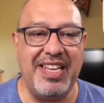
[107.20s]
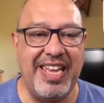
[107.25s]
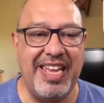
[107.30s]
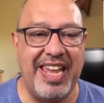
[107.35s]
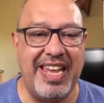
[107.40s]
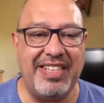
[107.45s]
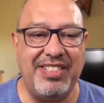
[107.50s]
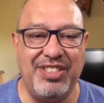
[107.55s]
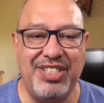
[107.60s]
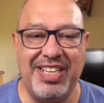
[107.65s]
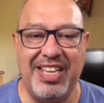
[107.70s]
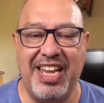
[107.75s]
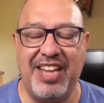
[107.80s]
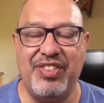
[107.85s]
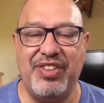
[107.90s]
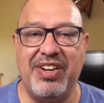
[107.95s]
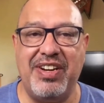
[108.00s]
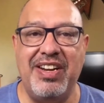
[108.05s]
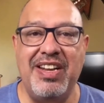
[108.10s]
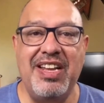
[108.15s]

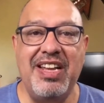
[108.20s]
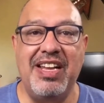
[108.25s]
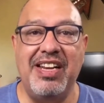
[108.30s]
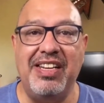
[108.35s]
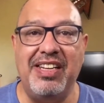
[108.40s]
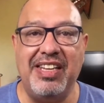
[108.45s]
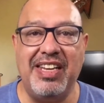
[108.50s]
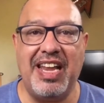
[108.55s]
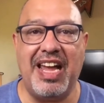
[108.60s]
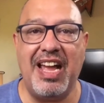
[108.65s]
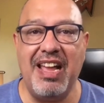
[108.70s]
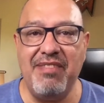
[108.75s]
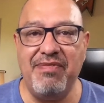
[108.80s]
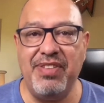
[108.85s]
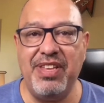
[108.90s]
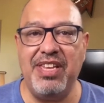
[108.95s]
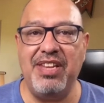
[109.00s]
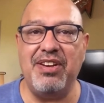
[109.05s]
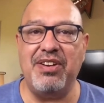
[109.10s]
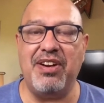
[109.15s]
get-together live
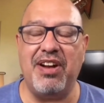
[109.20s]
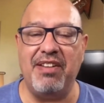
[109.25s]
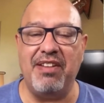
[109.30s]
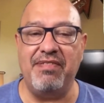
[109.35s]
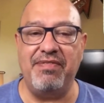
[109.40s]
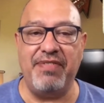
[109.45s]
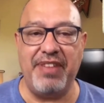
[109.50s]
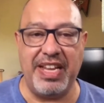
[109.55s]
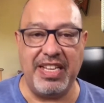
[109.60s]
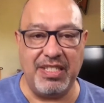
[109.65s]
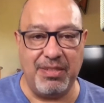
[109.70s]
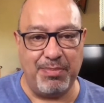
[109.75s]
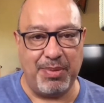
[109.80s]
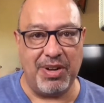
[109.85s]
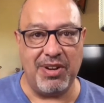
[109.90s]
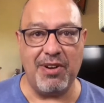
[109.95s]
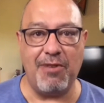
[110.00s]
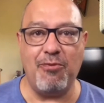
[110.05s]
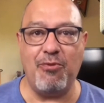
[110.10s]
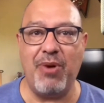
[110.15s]
here on
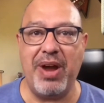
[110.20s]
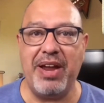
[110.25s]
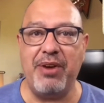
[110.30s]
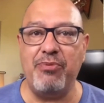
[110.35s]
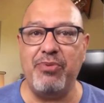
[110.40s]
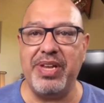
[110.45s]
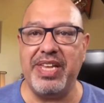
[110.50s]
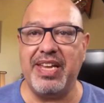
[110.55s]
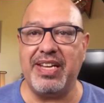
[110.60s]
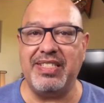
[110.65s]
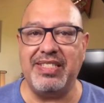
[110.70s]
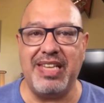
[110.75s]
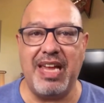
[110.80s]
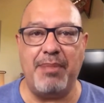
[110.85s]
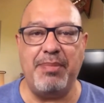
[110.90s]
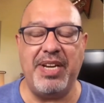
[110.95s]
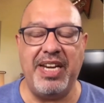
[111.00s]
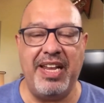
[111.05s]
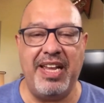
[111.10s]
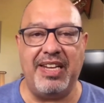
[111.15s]
Facebook, where we
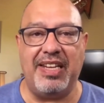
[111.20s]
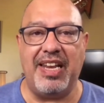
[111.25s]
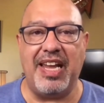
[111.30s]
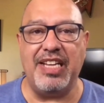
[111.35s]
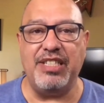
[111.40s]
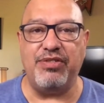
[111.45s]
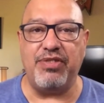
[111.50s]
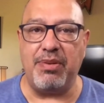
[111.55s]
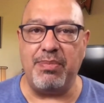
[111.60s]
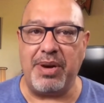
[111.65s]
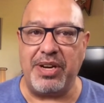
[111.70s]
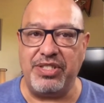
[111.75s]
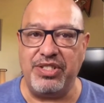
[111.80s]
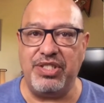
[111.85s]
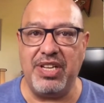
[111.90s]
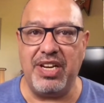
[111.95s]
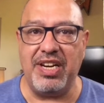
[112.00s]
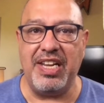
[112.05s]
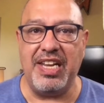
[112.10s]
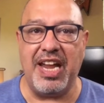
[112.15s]
examine headlines from our
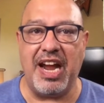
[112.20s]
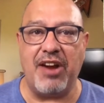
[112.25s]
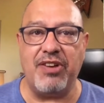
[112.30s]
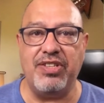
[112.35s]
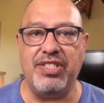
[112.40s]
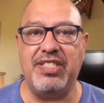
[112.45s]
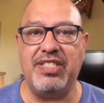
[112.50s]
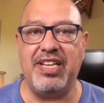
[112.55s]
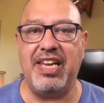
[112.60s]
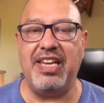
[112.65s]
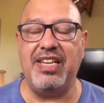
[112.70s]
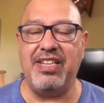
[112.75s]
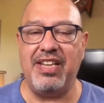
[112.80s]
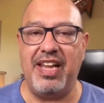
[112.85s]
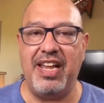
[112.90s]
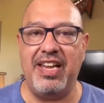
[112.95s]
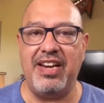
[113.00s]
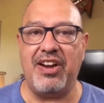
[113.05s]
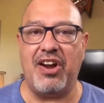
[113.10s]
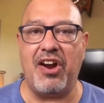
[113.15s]
city, our state,
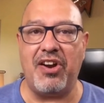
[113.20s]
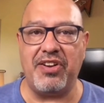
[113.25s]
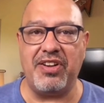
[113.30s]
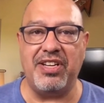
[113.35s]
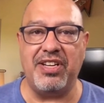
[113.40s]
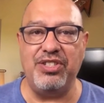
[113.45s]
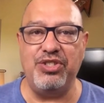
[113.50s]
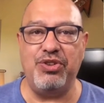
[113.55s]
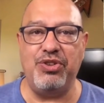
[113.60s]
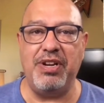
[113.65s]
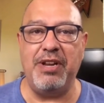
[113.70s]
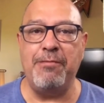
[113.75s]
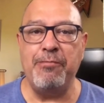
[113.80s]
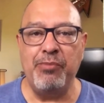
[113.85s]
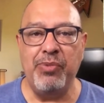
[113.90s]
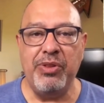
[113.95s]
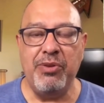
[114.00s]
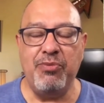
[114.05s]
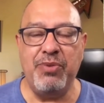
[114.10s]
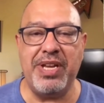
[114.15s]
and our country.
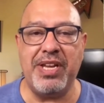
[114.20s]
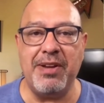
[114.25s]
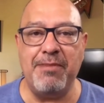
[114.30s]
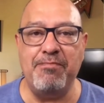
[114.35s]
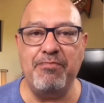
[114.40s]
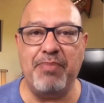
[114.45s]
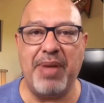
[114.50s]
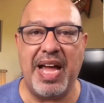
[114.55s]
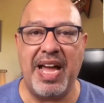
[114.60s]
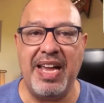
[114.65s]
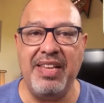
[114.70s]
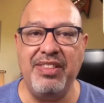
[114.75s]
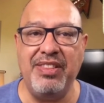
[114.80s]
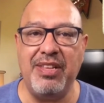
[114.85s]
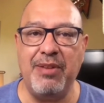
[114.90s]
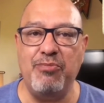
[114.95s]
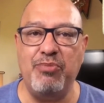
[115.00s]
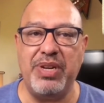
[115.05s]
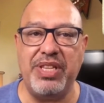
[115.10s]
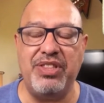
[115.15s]
We combine
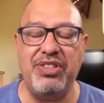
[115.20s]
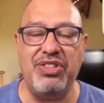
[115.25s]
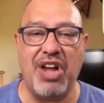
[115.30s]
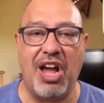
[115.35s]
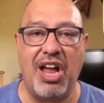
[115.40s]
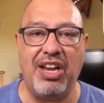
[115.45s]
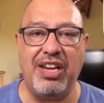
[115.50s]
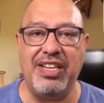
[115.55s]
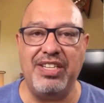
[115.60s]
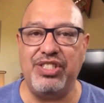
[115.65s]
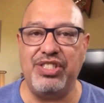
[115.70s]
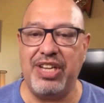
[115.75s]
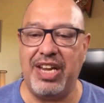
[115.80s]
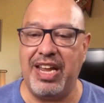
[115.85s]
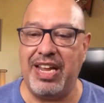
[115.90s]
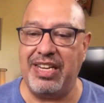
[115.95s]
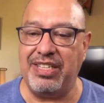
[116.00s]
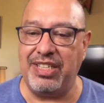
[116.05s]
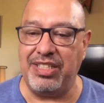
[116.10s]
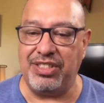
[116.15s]
them with knowledge
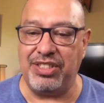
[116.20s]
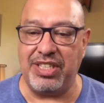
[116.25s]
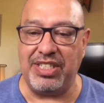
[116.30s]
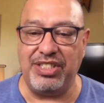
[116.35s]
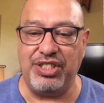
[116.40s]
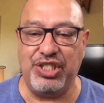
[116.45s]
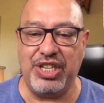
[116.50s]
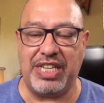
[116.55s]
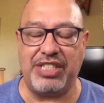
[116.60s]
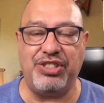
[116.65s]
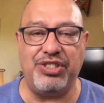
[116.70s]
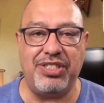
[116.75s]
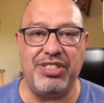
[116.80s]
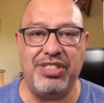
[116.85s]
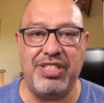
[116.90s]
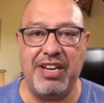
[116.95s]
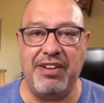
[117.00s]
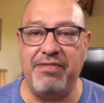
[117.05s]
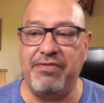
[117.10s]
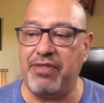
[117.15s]
and
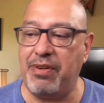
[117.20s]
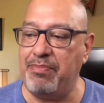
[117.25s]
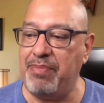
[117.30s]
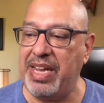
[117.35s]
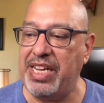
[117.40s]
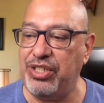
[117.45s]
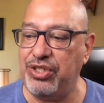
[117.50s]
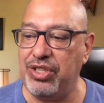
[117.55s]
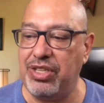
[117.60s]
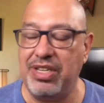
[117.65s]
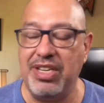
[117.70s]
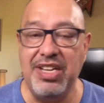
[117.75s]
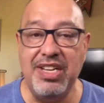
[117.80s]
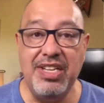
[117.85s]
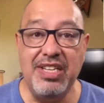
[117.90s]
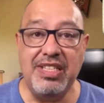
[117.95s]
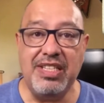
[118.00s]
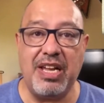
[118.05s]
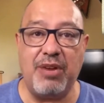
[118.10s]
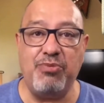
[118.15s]
suggestions and information
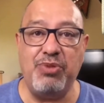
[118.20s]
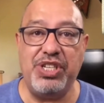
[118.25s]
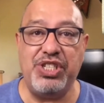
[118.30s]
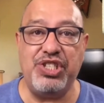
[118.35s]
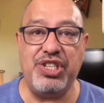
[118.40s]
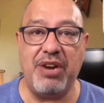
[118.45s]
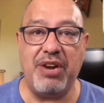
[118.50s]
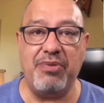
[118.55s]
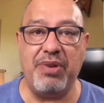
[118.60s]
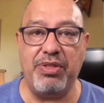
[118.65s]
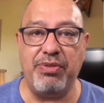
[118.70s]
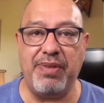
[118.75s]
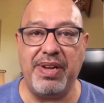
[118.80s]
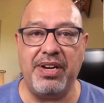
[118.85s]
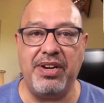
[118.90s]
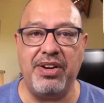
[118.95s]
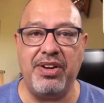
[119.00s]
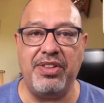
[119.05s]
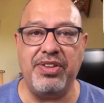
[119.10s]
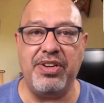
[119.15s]
that we share with one
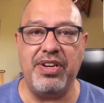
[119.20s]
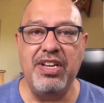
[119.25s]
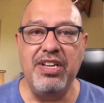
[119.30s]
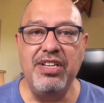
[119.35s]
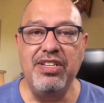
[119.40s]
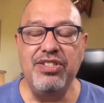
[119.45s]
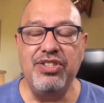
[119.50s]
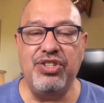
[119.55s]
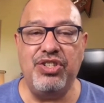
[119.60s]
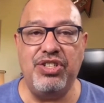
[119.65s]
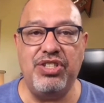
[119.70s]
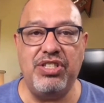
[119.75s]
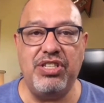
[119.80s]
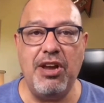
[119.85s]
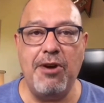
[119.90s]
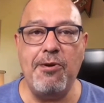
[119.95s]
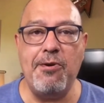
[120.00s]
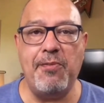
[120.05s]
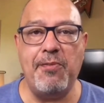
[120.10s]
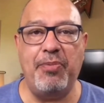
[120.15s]
another
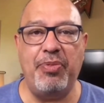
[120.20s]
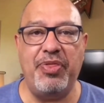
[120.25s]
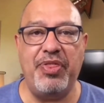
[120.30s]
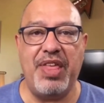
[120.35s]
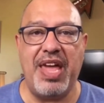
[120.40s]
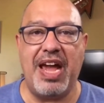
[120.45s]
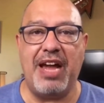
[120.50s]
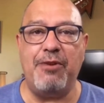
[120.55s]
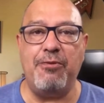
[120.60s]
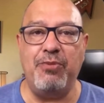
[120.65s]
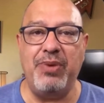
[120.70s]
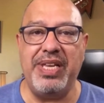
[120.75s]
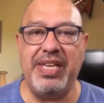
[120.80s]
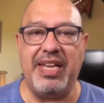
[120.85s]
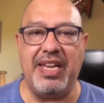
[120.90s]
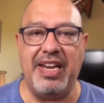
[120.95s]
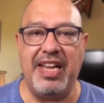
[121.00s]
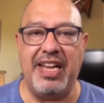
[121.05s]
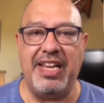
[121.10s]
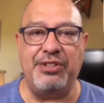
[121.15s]
so that we
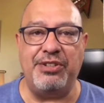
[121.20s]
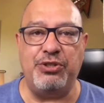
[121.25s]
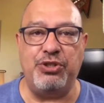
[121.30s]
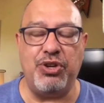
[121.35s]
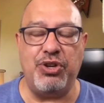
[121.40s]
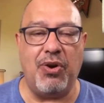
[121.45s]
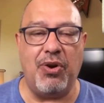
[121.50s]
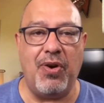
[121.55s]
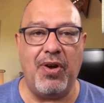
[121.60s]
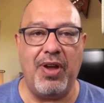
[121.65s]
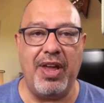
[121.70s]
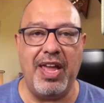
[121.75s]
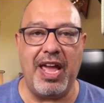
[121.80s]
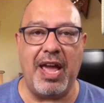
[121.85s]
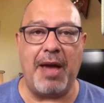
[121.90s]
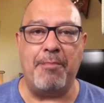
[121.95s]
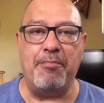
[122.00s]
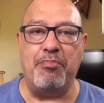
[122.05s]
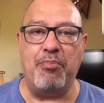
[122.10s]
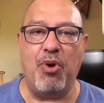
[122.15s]
can enjoy
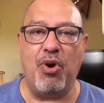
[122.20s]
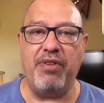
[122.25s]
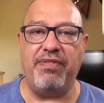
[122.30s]
a more